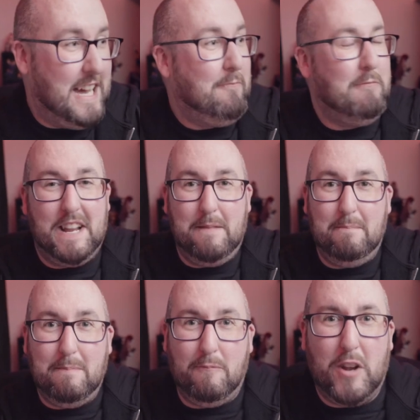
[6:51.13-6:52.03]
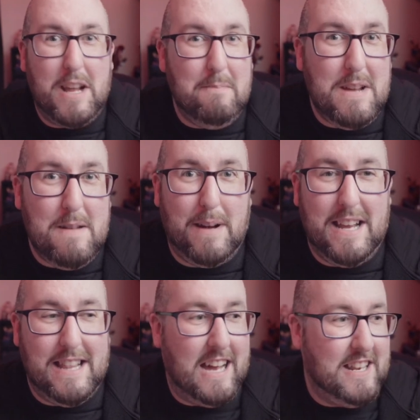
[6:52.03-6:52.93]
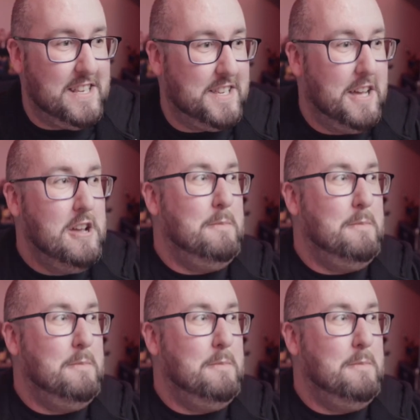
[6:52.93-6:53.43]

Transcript: and when i what i mean by that is